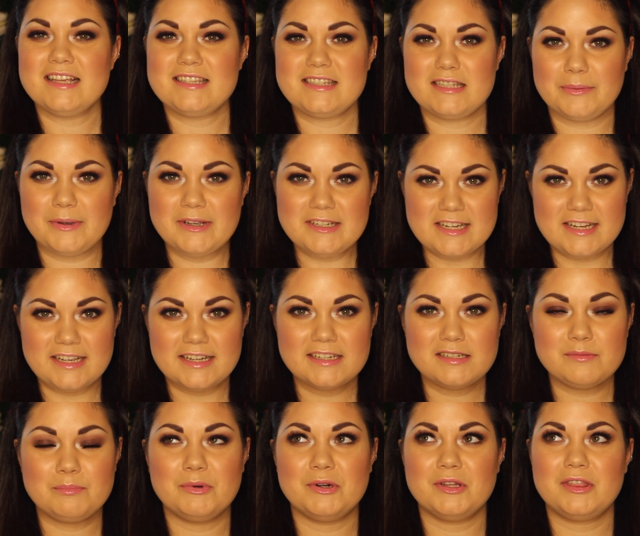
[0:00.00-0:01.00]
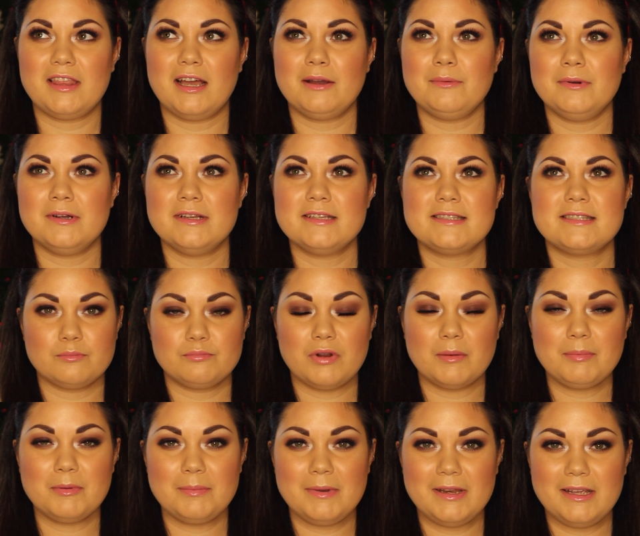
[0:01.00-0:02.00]
So I did, but that was
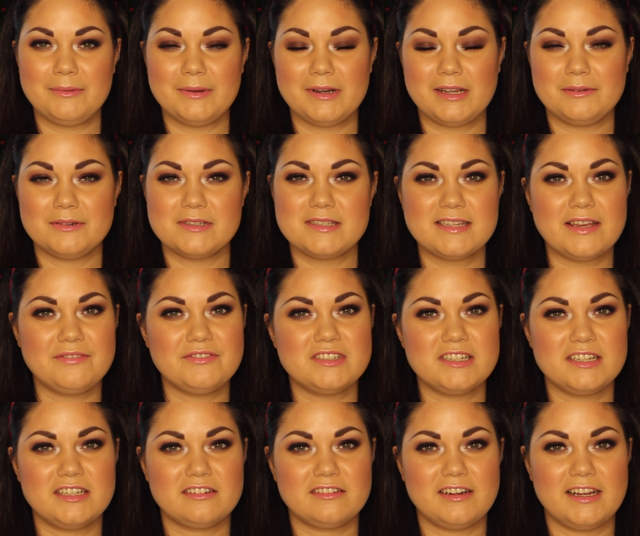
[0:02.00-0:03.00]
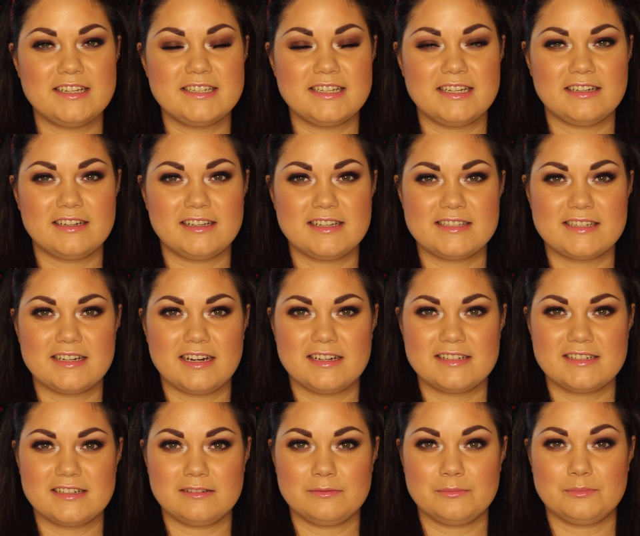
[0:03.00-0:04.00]
probably when I was 17 or 18 I
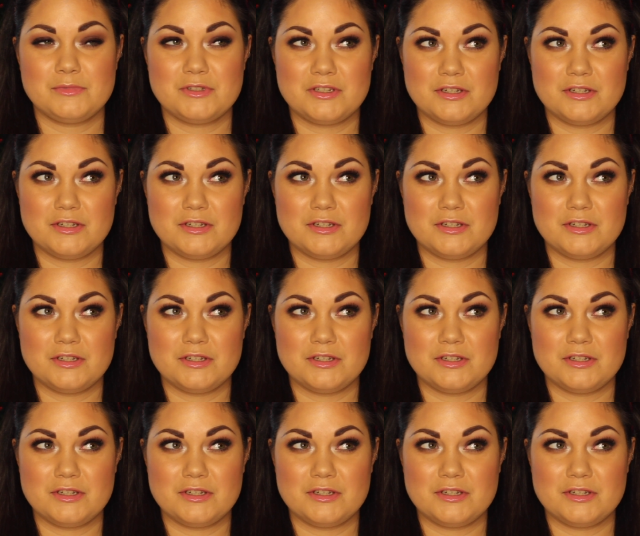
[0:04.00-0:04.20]
started